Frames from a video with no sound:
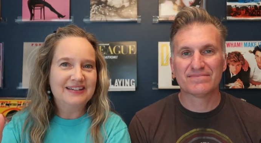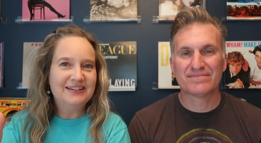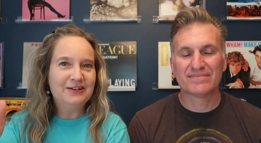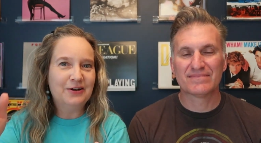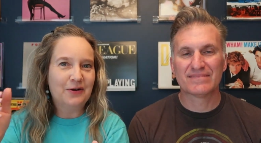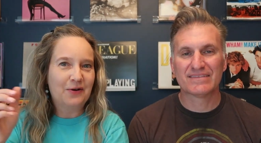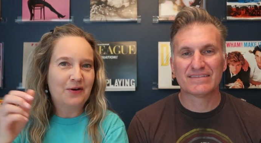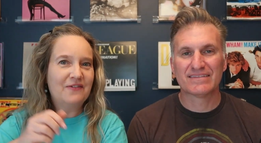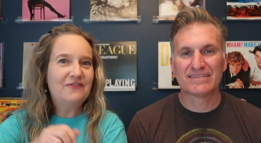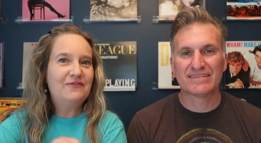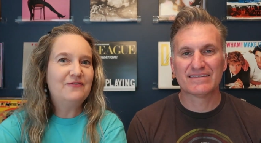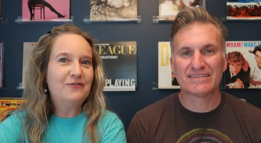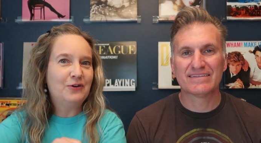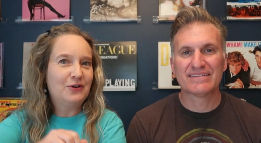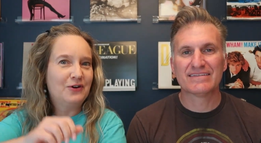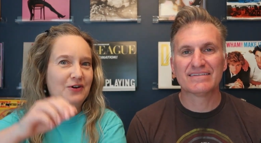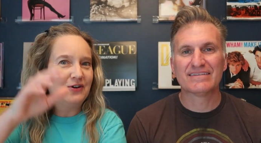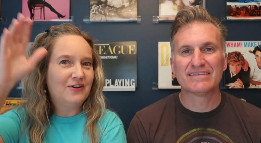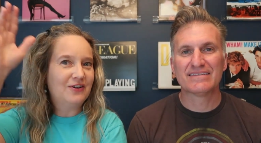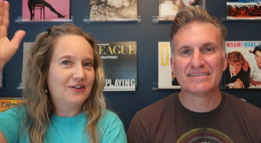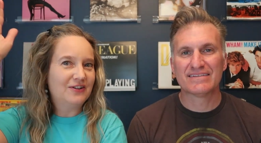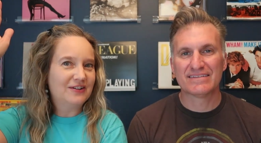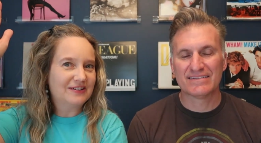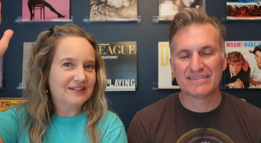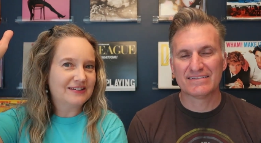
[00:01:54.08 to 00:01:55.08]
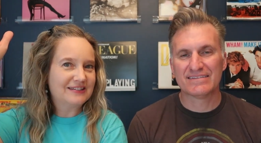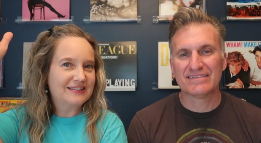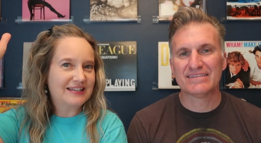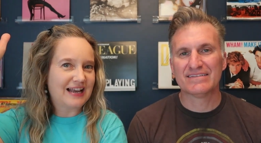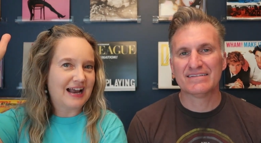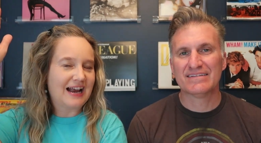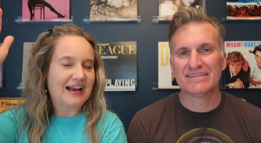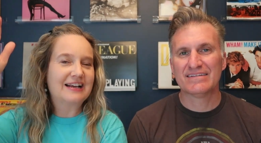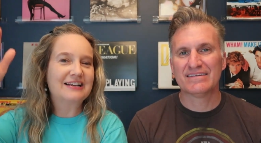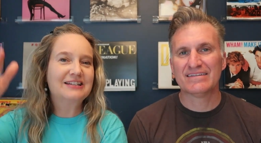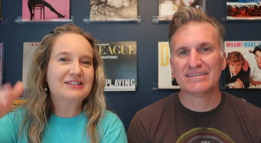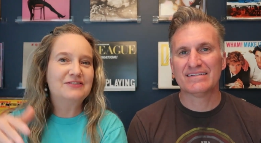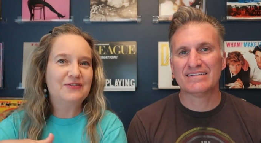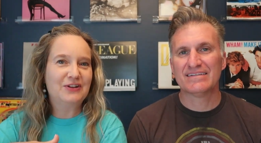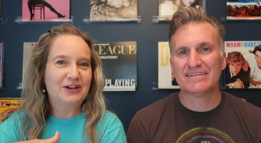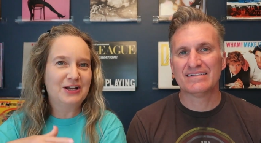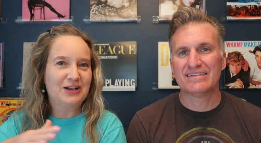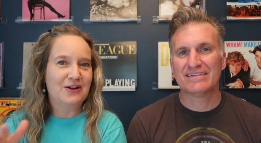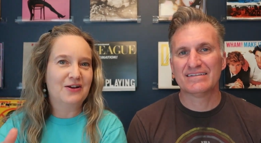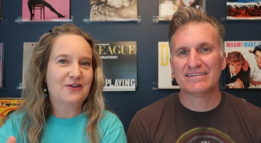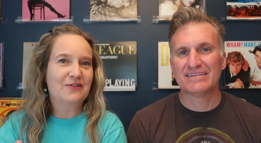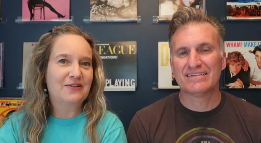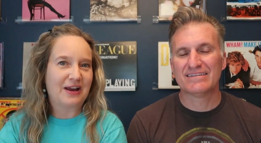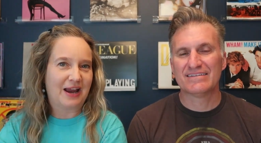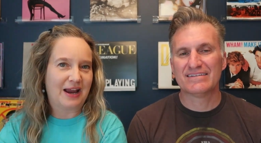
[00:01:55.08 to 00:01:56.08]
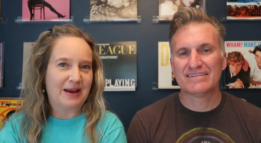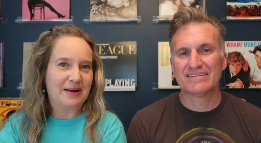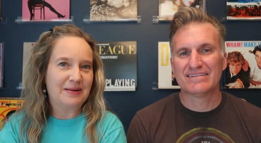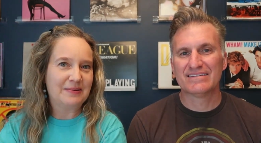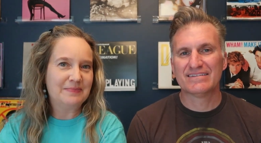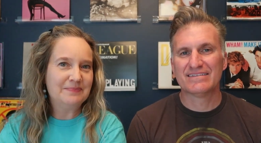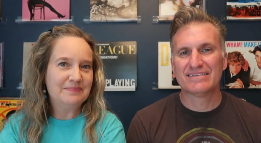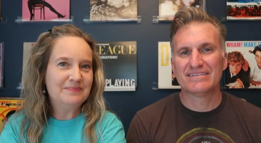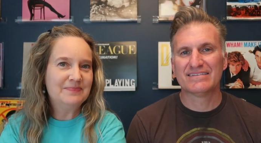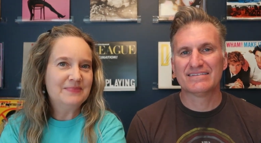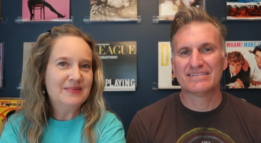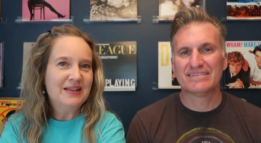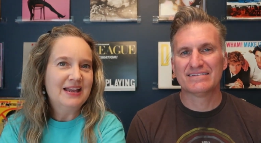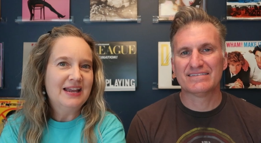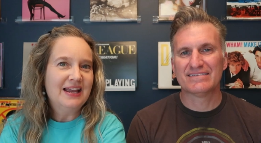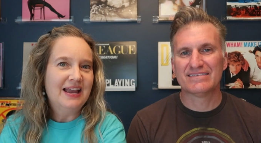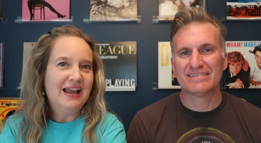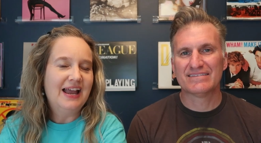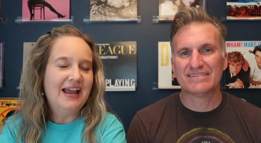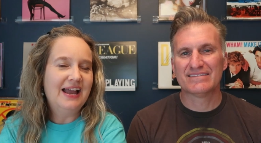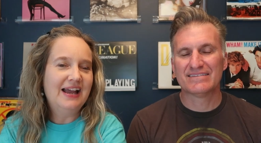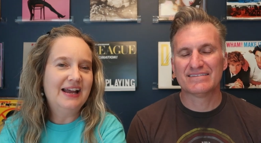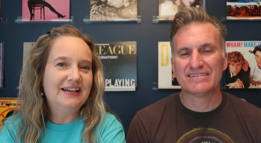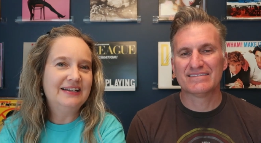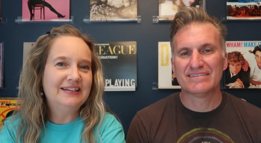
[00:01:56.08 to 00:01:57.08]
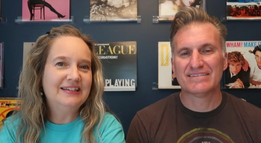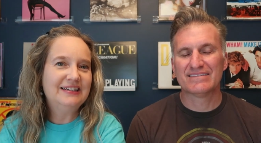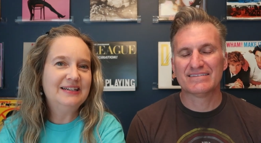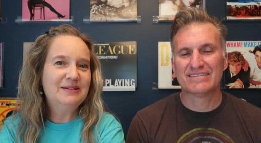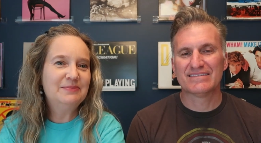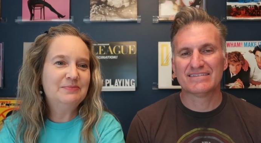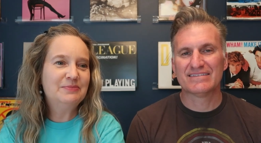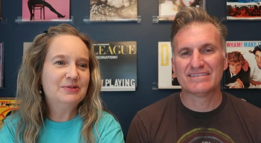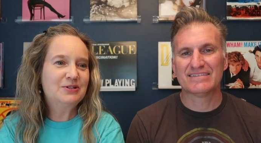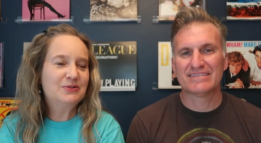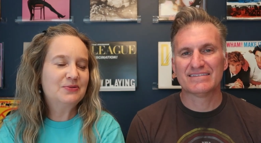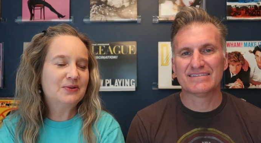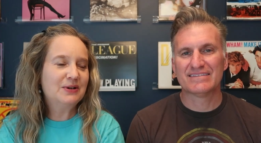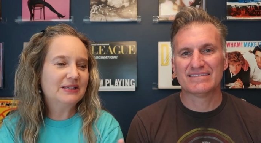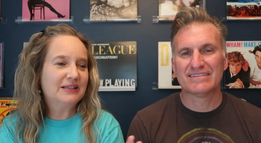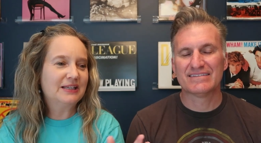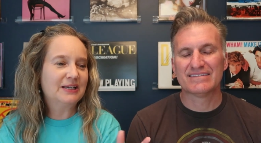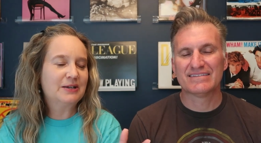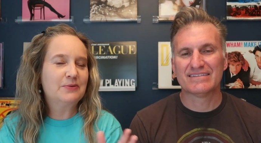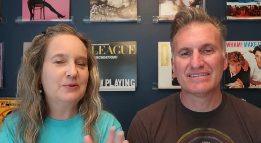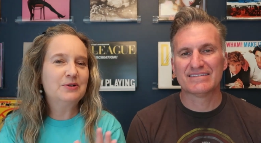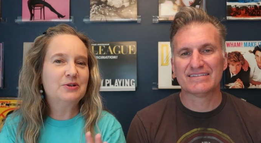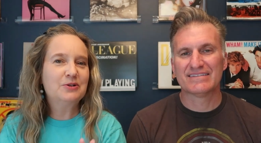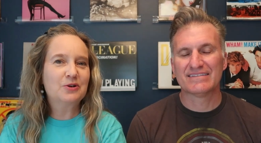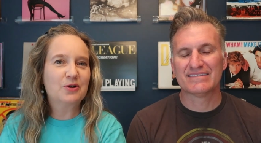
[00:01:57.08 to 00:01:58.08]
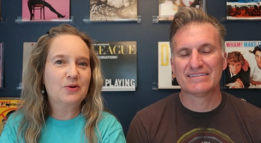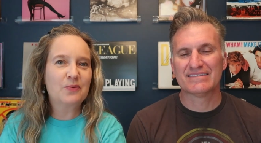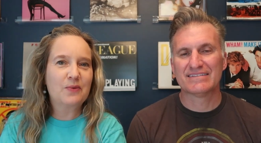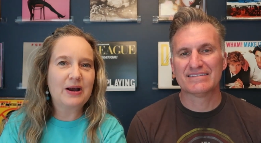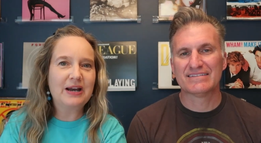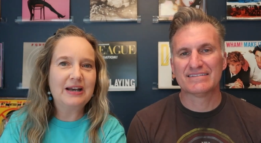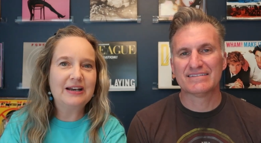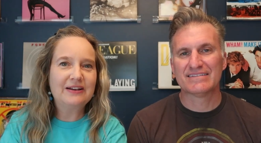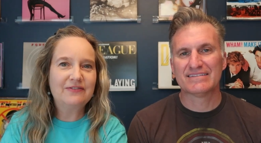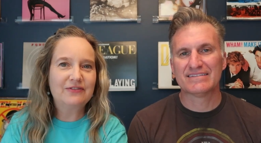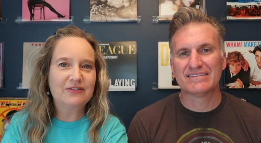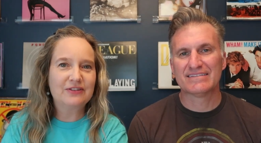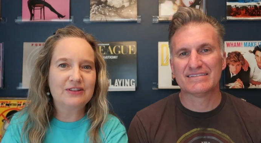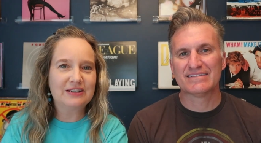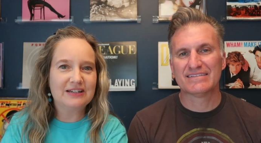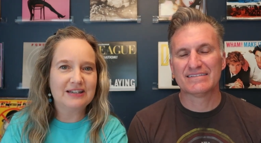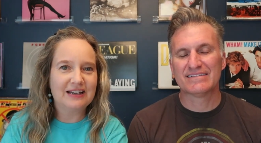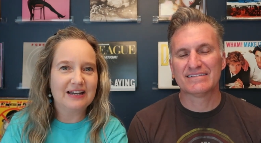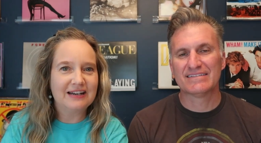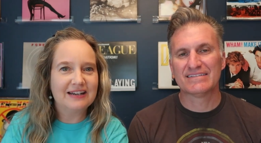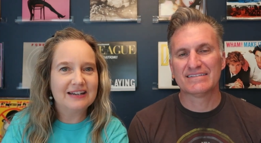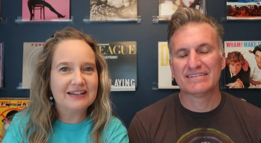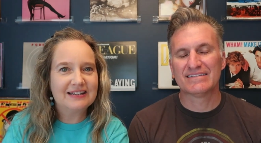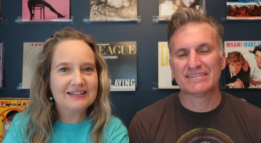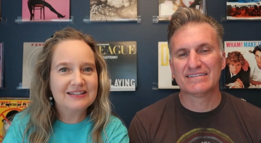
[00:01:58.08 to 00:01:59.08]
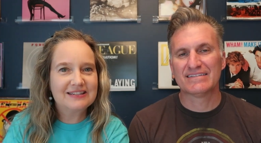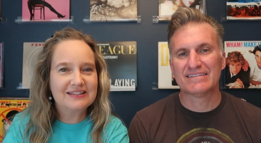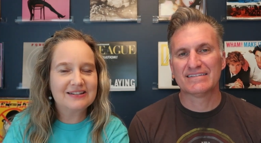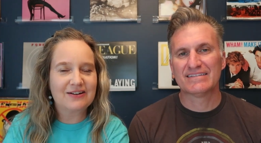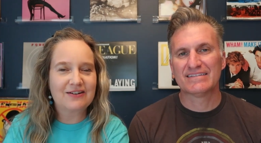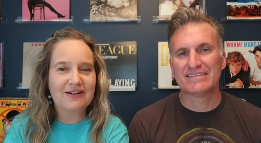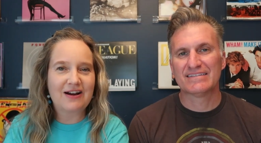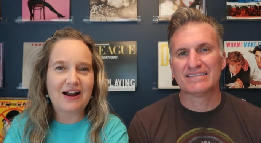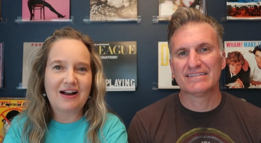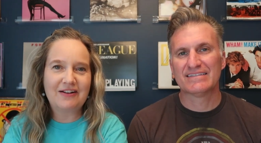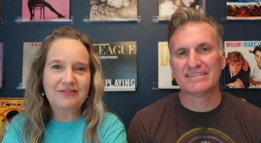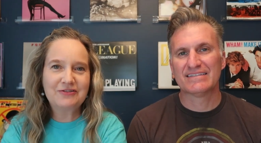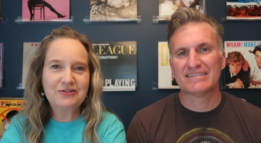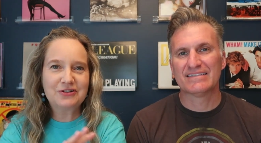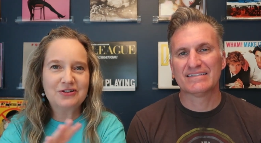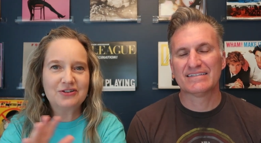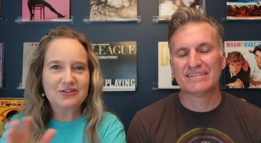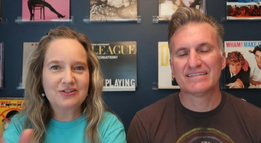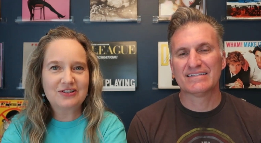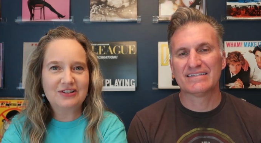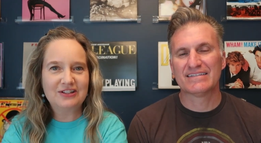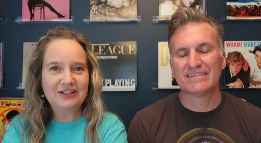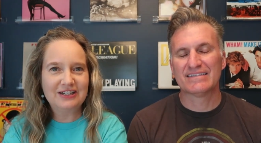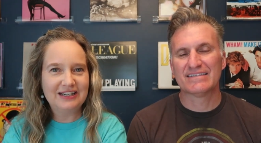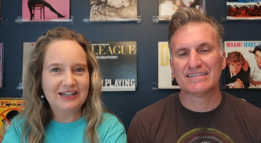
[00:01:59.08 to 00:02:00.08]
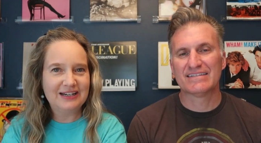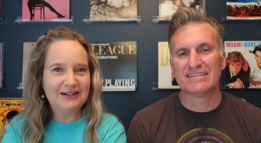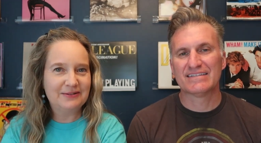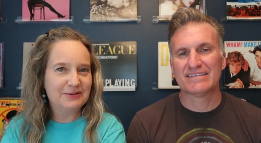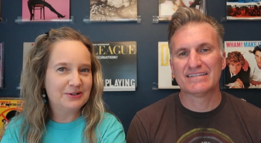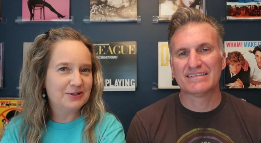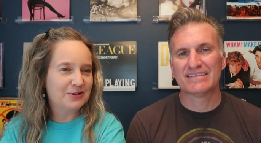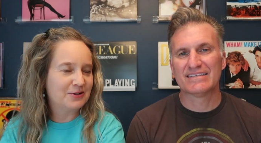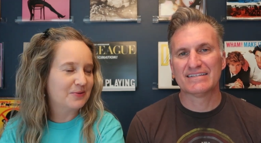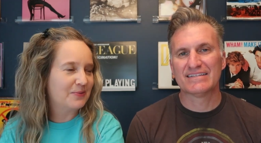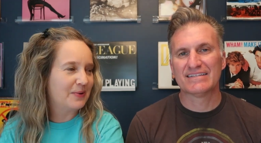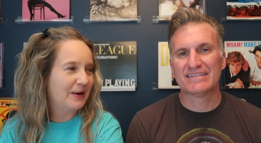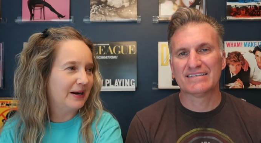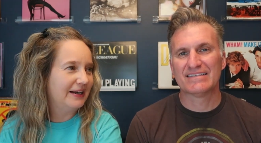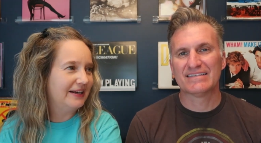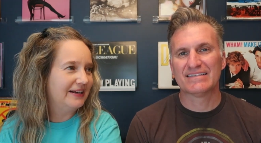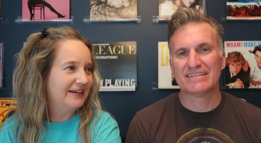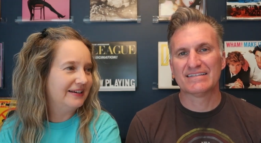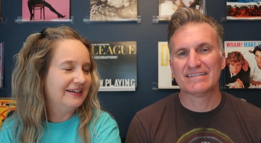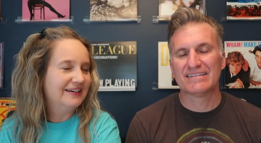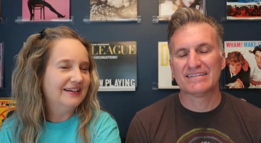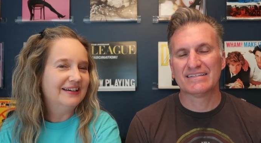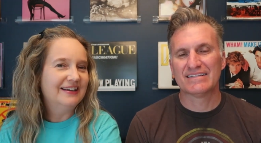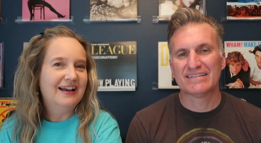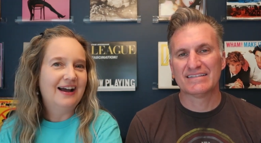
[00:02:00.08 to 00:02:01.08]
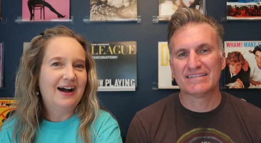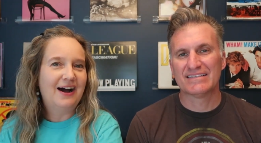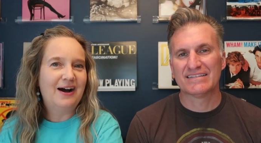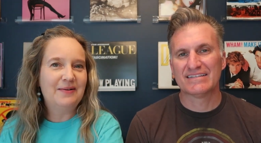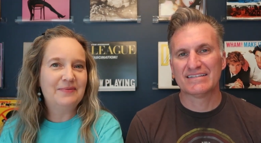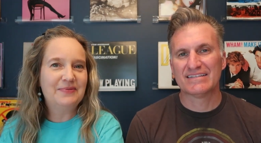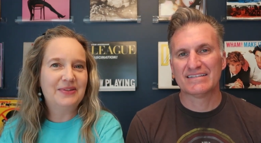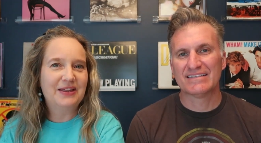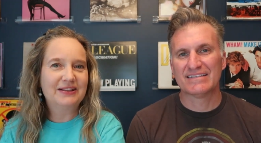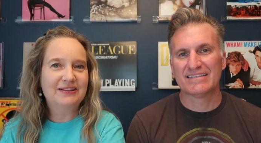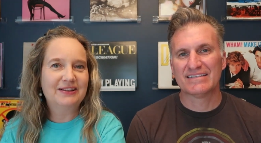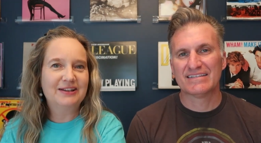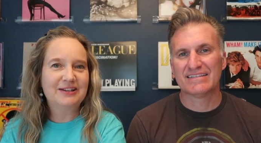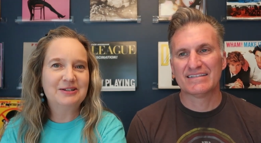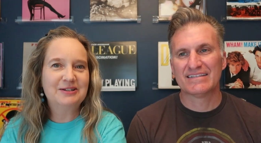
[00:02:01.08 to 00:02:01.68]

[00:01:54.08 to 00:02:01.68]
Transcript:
Speaker 1: you know, a full size video game. And in between, like when you're waiting for the dentist or after you're cleaning, when you're waiting, um, they